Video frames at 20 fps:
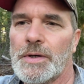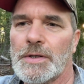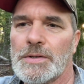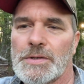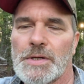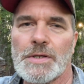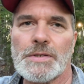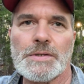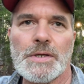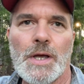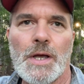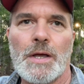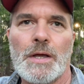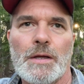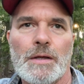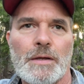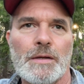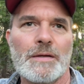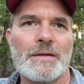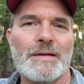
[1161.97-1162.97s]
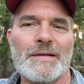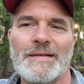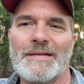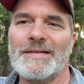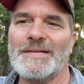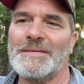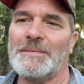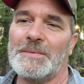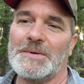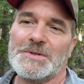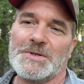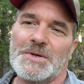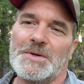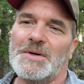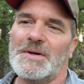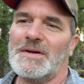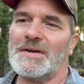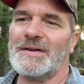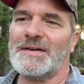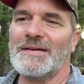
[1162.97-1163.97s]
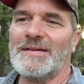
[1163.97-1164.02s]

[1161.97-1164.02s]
as they say. Let me show you.